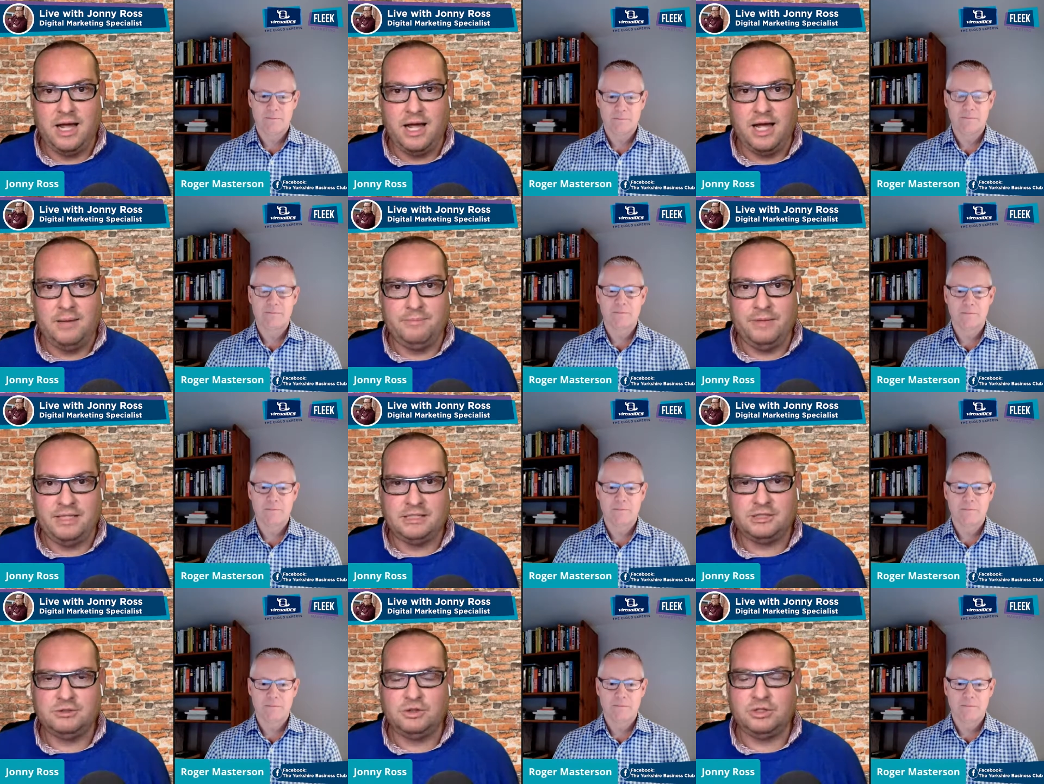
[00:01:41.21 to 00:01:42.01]
Speaker 1: Um,
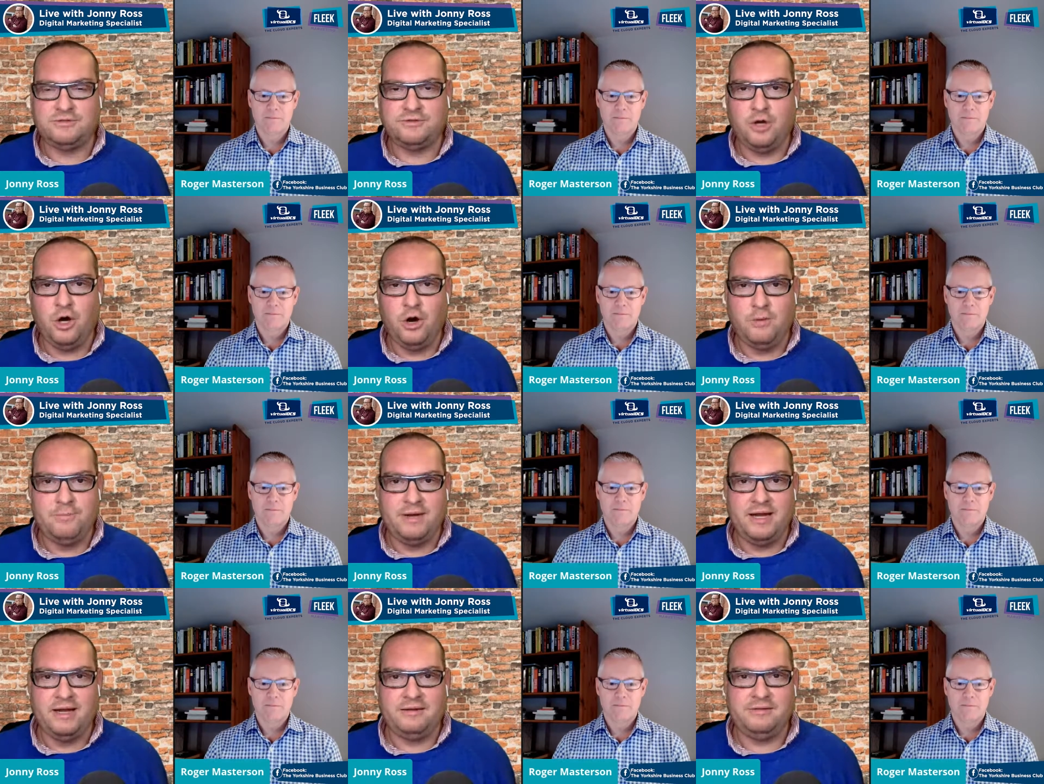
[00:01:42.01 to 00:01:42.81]
it's sort of a
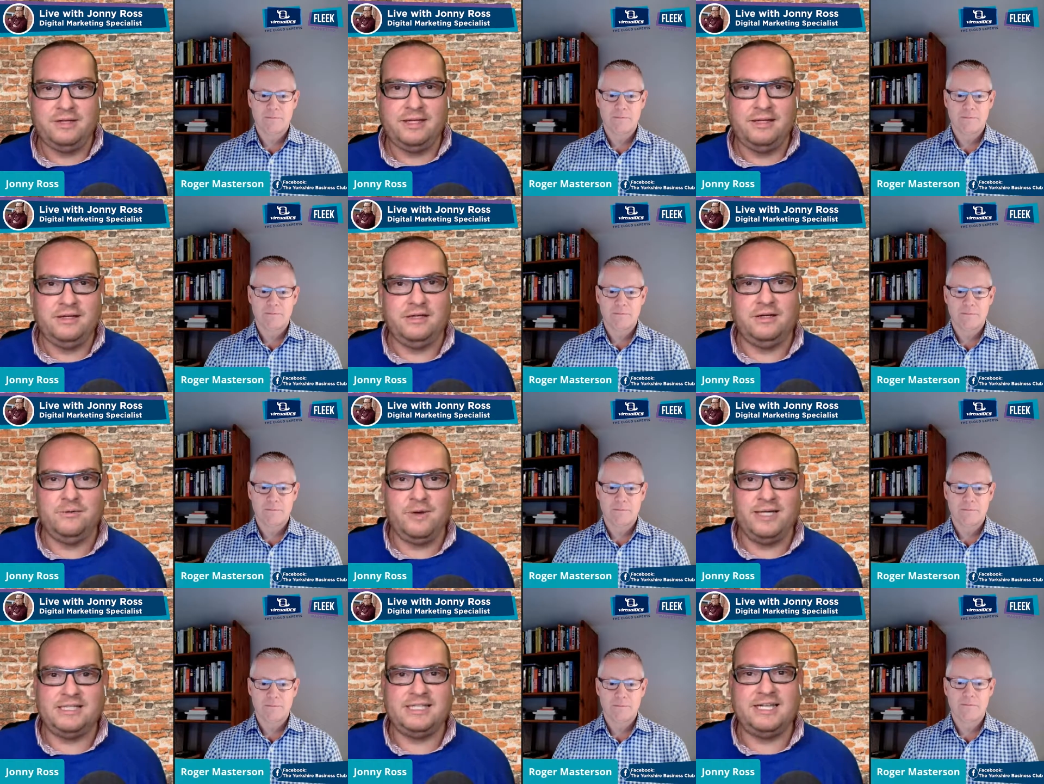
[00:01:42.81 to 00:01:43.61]
hobby, I think, and a
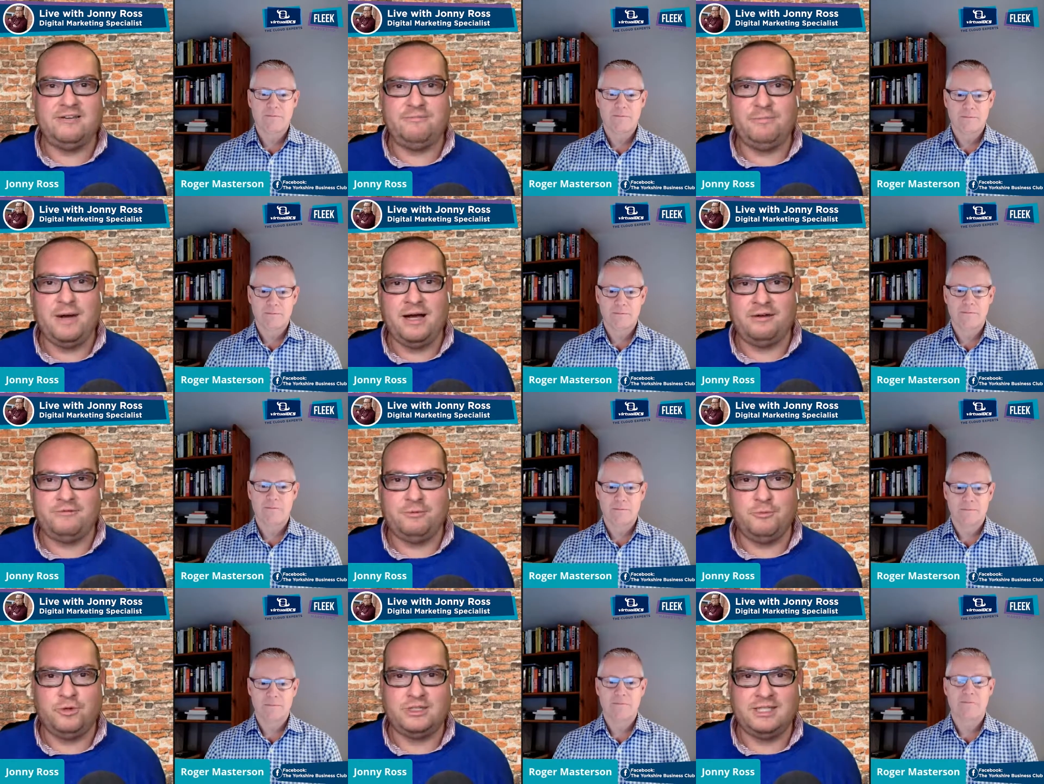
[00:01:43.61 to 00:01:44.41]
way to give back
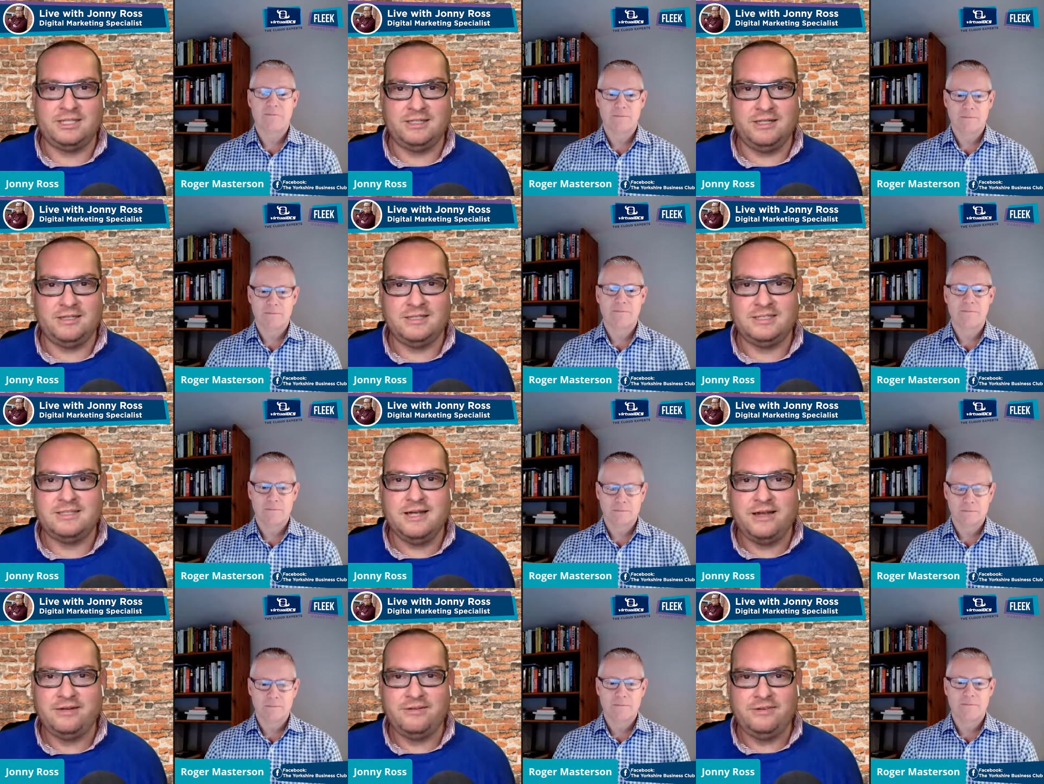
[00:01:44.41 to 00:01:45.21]
from what I can
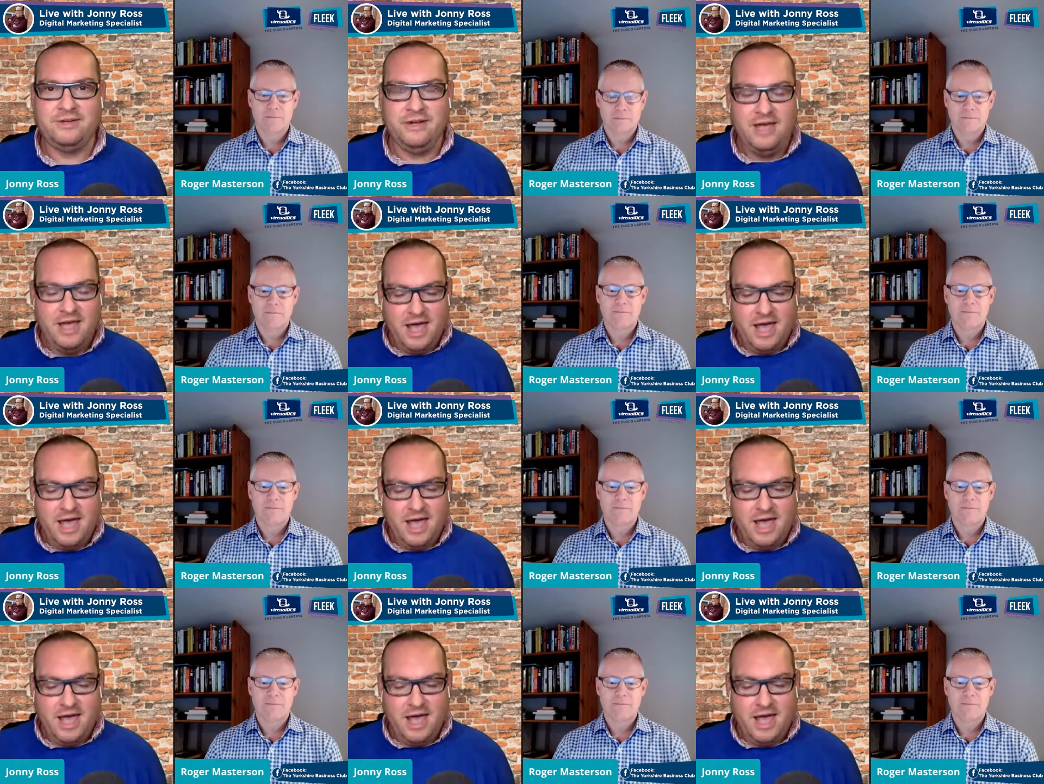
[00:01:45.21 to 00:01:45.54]
understand.